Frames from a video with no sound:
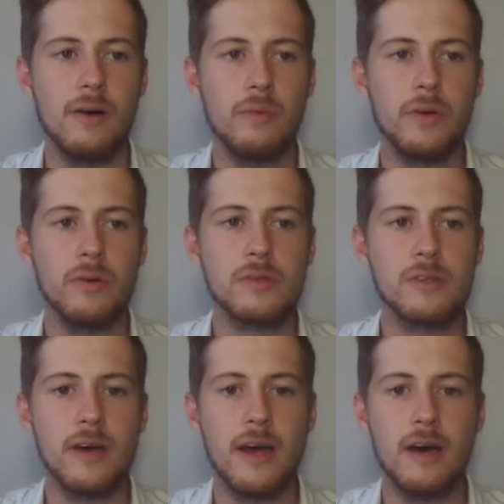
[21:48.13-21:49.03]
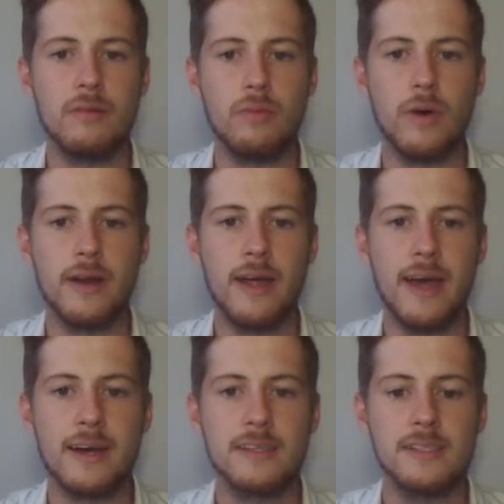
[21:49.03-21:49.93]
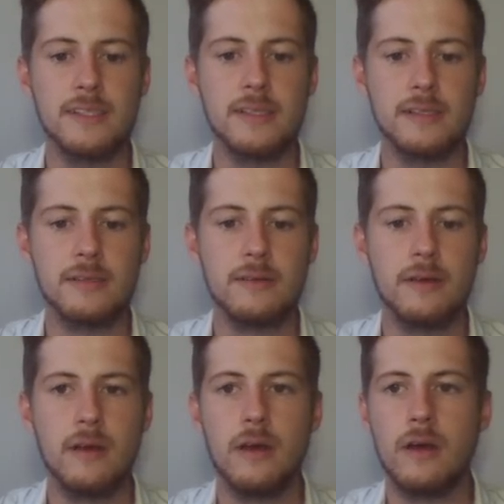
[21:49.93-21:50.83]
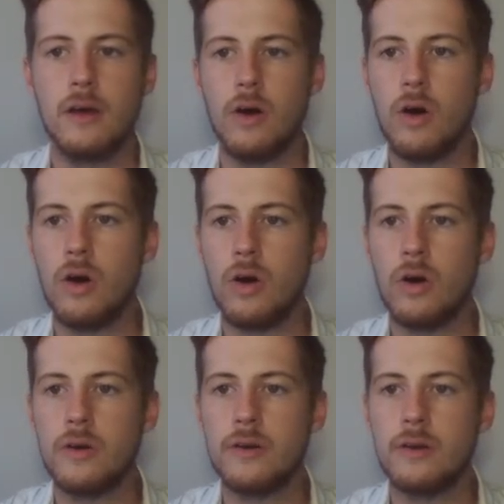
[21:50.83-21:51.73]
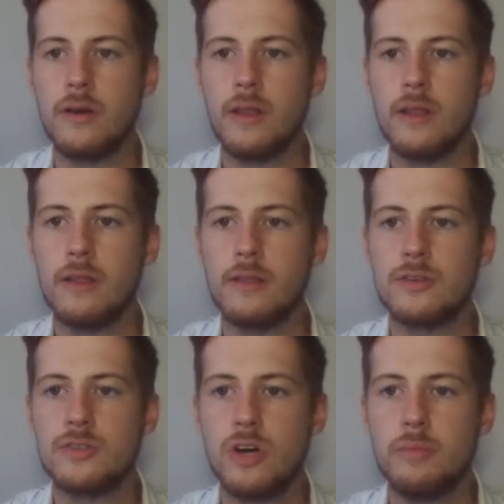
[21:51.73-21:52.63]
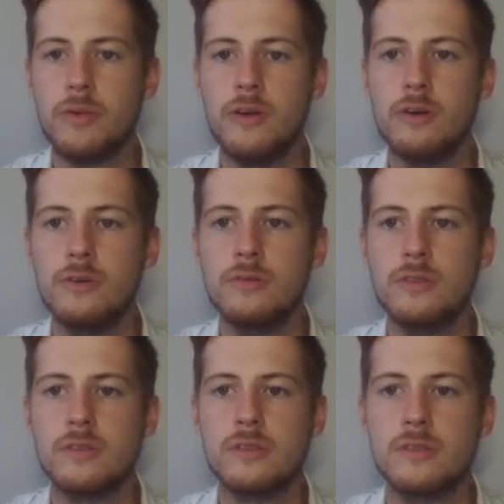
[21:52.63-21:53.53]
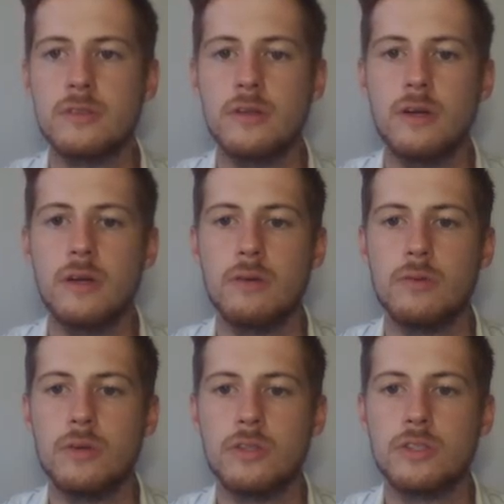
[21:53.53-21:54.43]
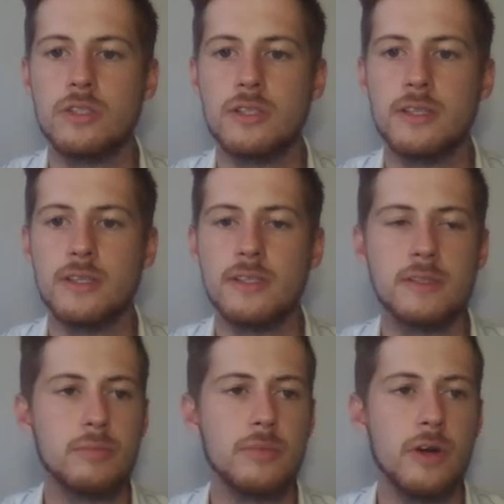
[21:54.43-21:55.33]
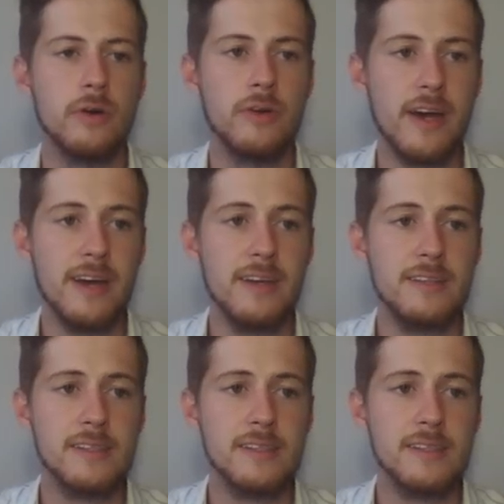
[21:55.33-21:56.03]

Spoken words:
We also have one acting on the top node, which is node 8.